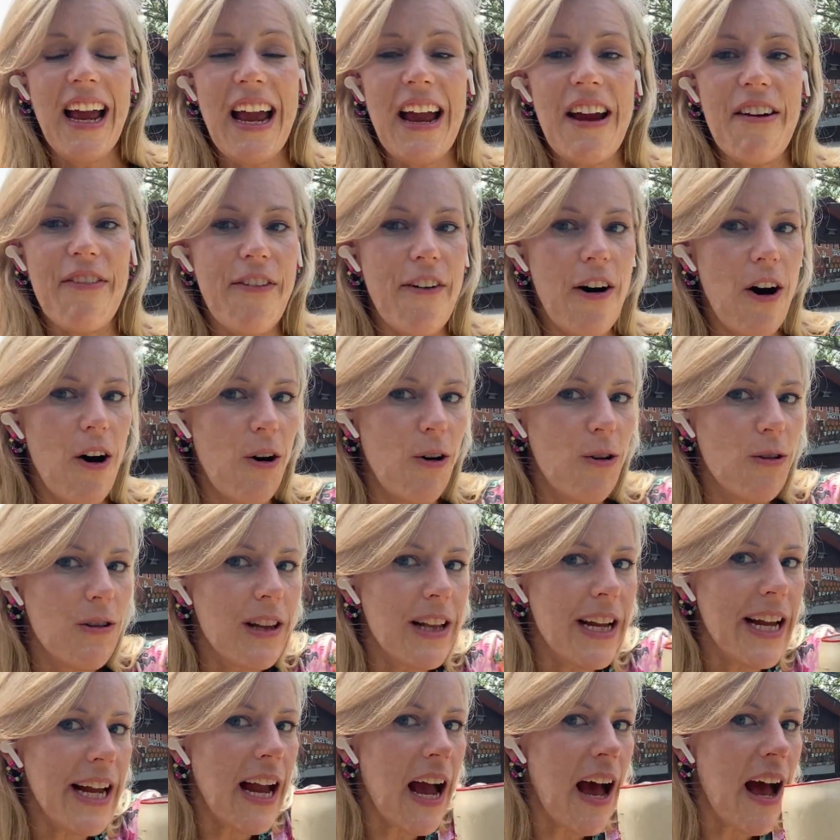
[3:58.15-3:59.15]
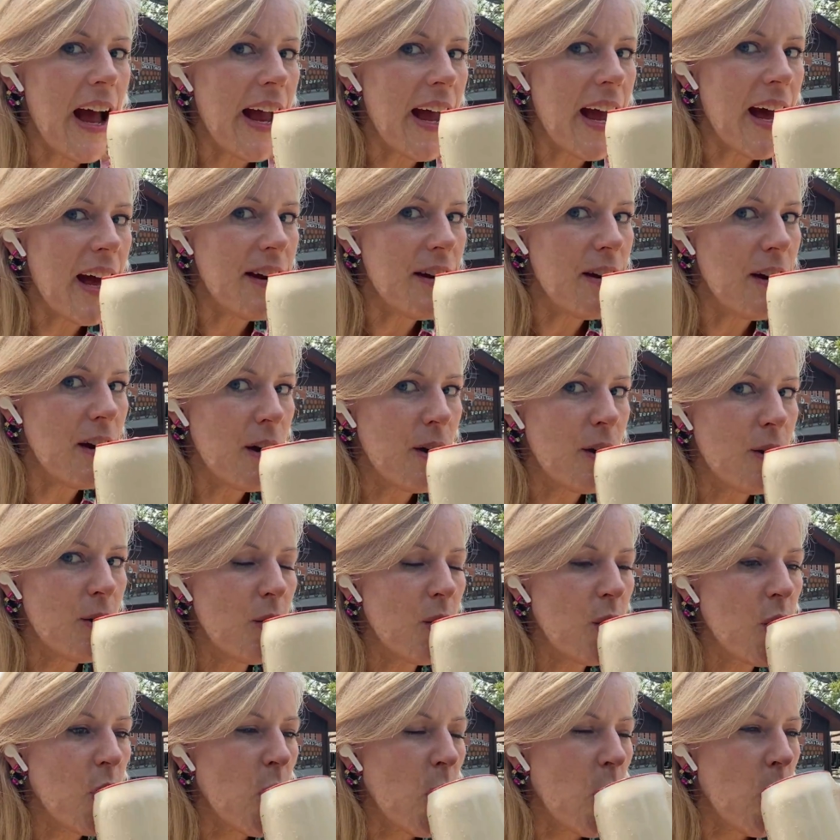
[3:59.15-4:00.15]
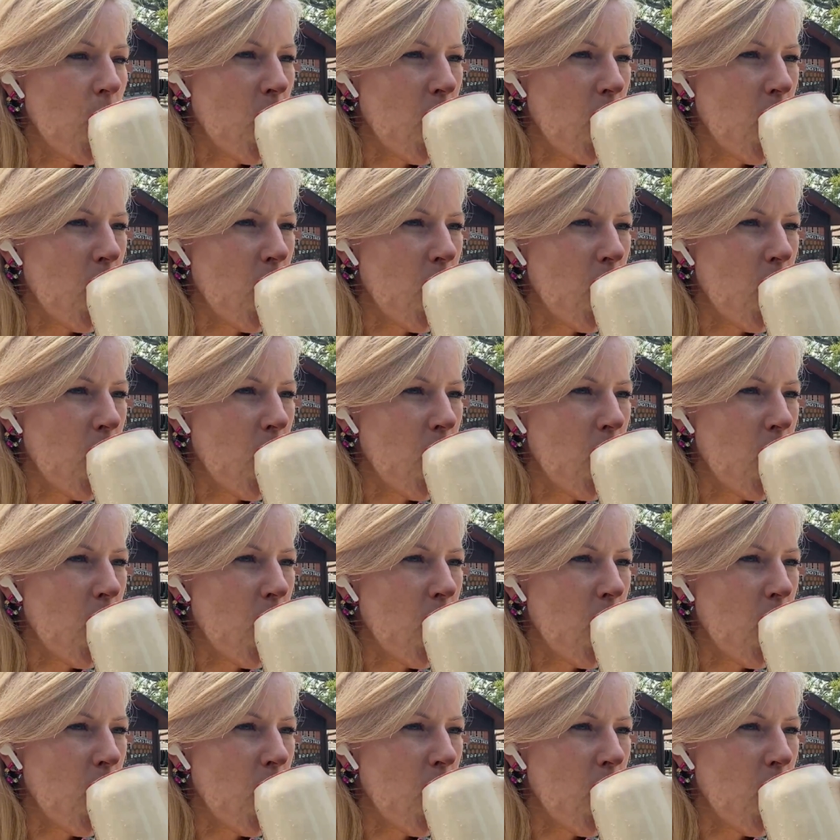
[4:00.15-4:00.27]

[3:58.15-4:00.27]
If only I had known.